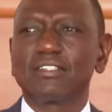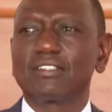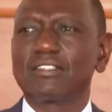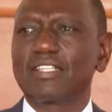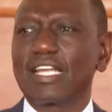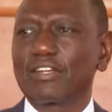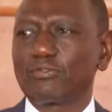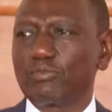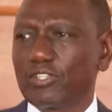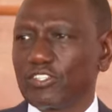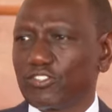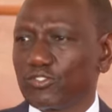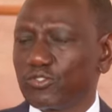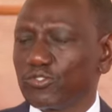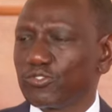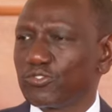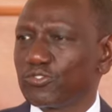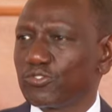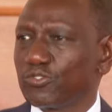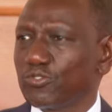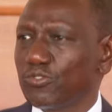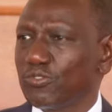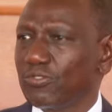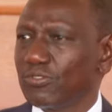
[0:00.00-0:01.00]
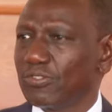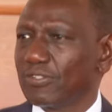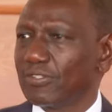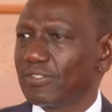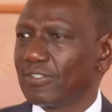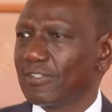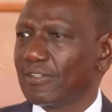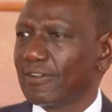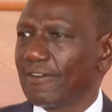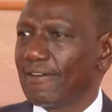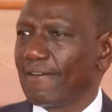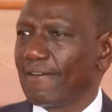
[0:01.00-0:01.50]
that we choose to,
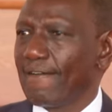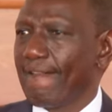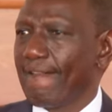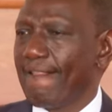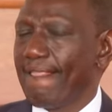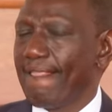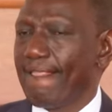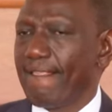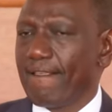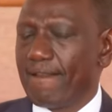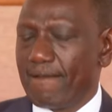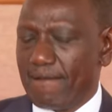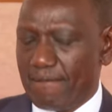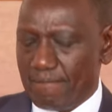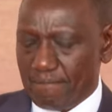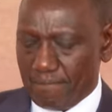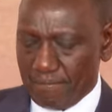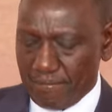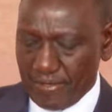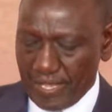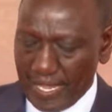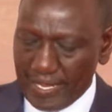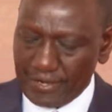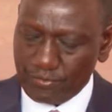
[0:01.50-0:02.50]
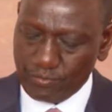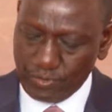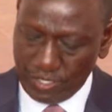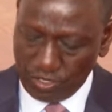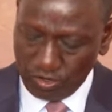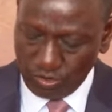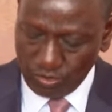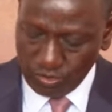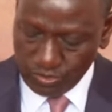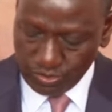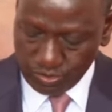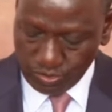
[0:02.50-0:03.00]
and we
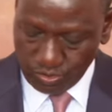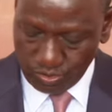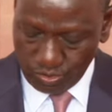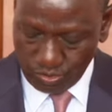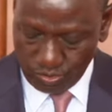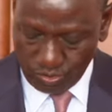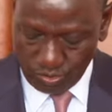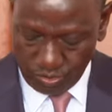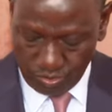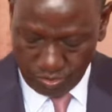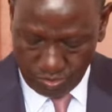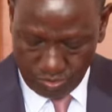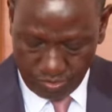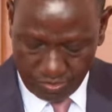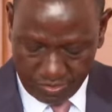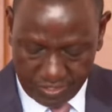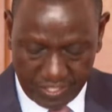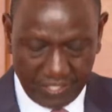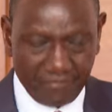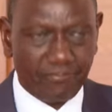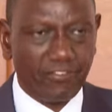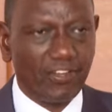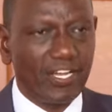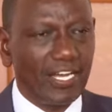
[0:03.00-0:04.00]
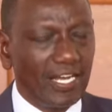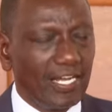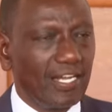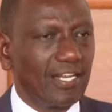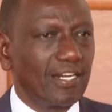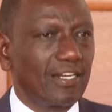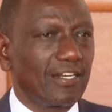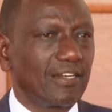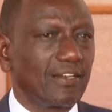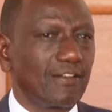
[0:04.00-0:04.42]
also safeguard